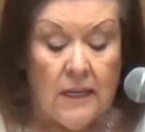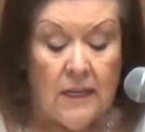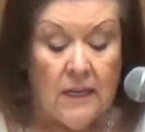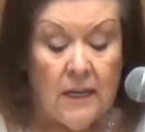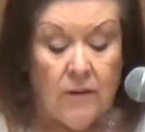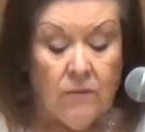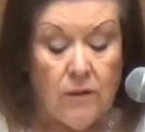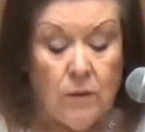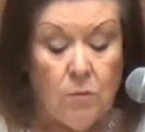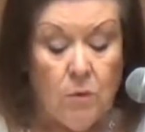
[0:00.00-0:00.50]

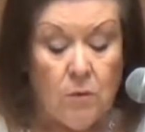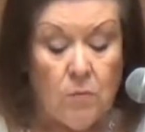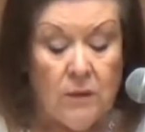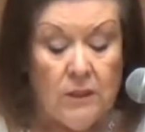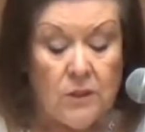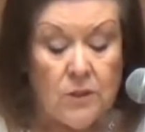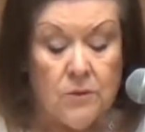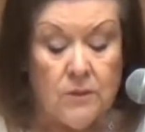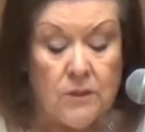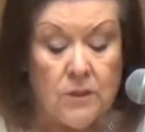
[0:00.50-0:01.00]
and everyone
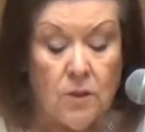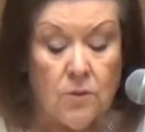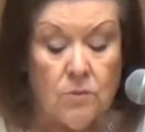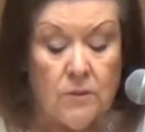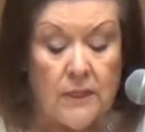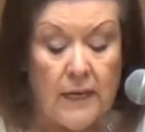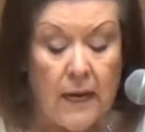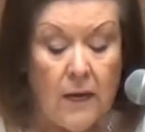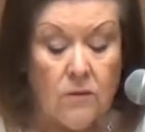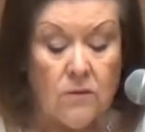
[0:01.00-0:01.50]
went to his
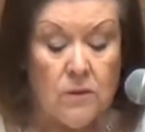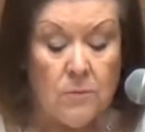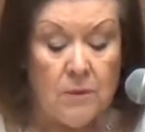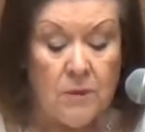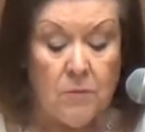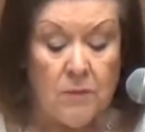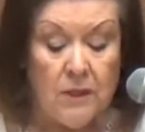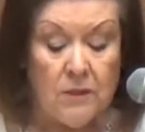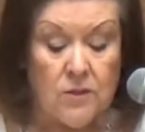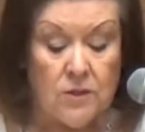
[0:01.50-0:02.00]
own town to
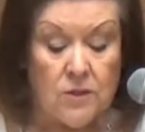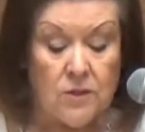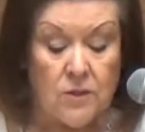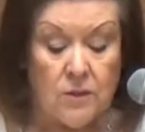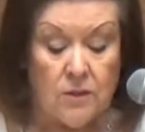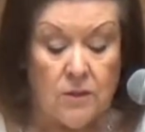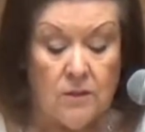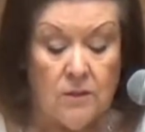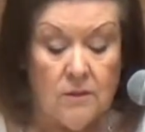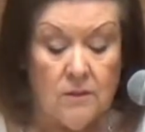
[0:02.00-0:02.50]
be
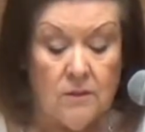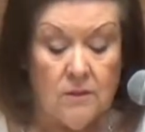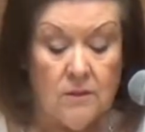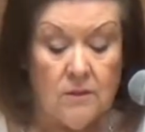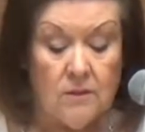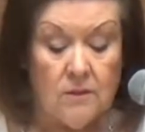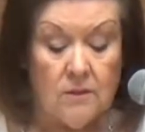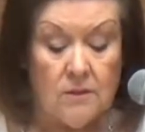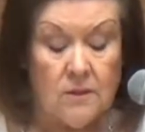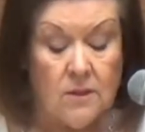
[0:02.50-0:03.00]
registered.
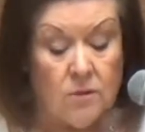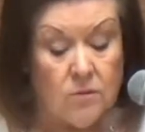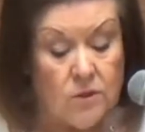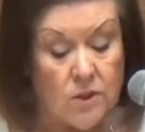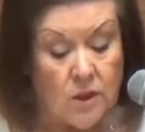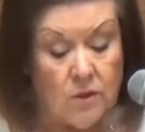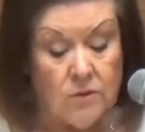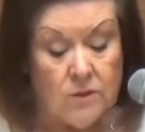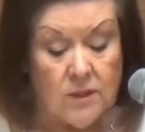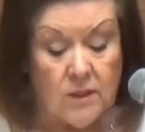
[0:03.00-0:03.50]
So
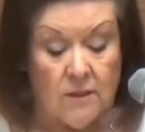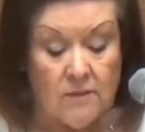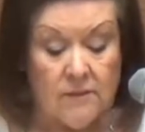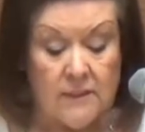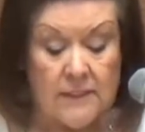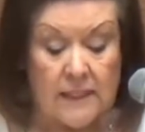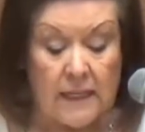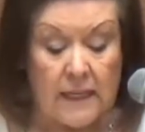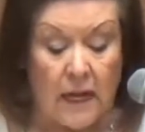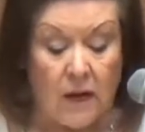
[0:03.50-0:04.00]
Joseph
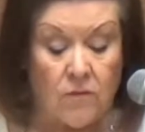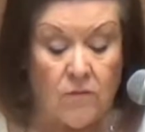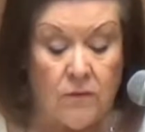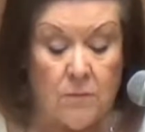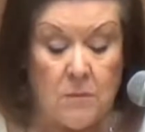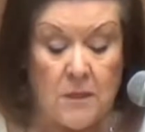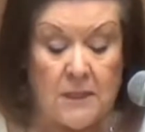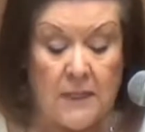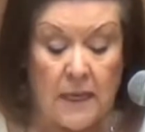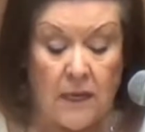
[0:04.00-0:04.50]
set out
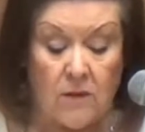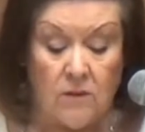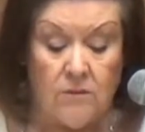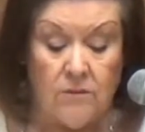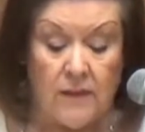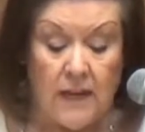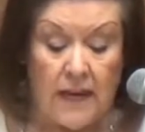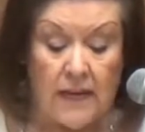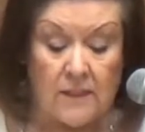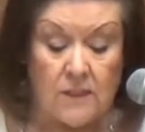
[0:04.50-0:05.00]
from the town
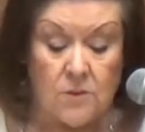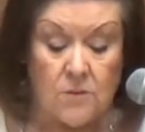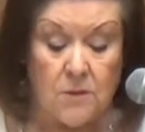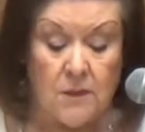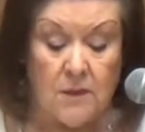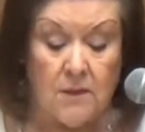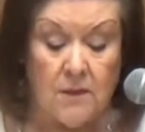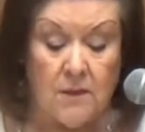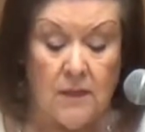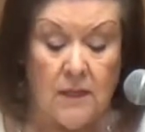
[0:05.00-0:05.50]
of
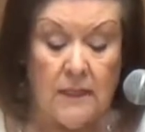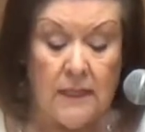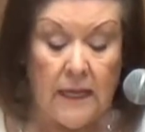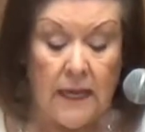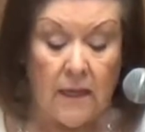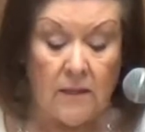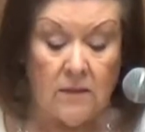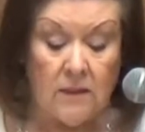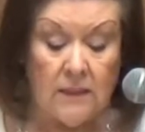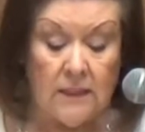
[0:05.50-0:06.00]
Nazareth in
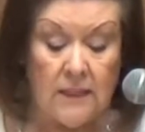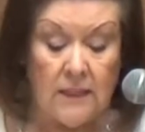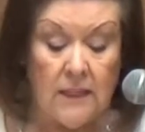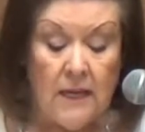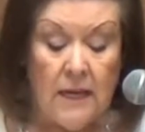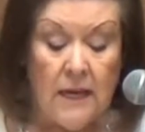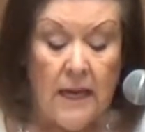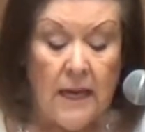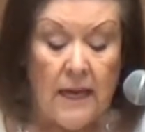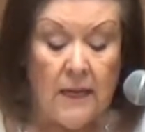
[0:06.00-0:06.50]

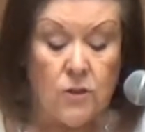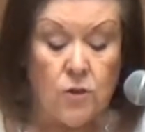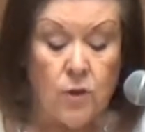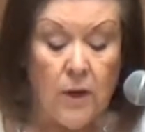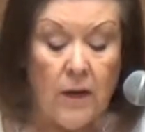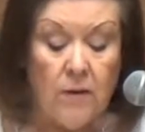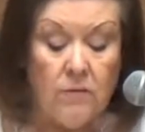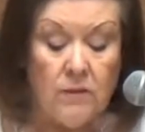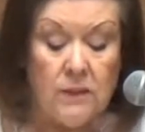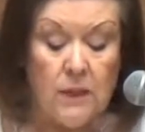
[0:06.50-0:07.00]
Galilee and
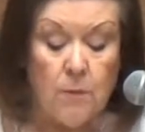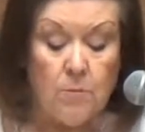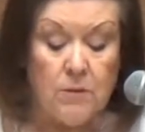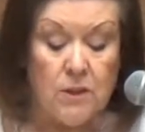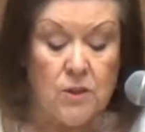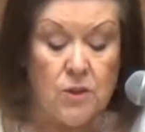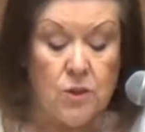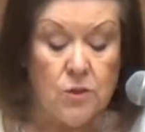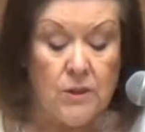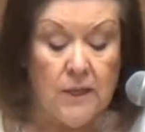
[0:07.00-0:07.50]
traveled up
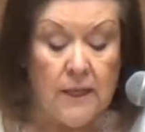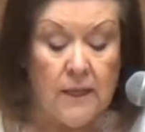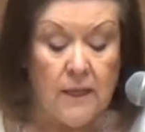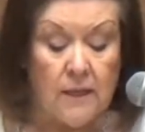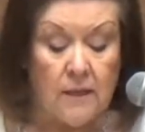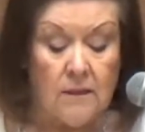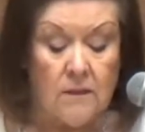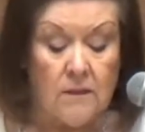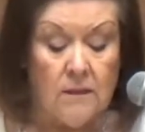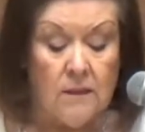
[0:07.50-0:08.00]
to
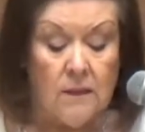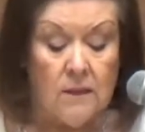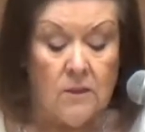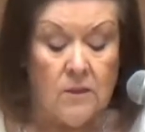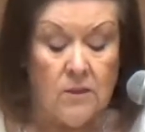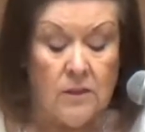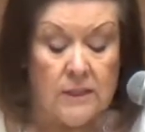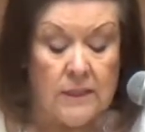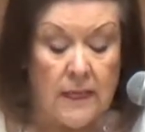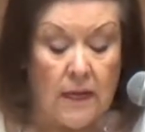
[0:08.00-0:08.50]
Judea,
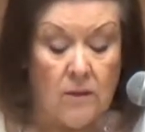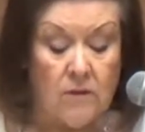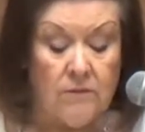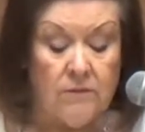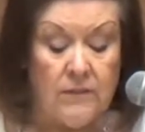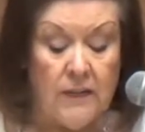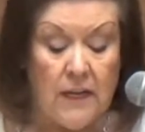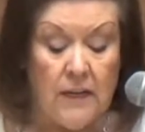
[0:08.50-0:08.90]
to the town of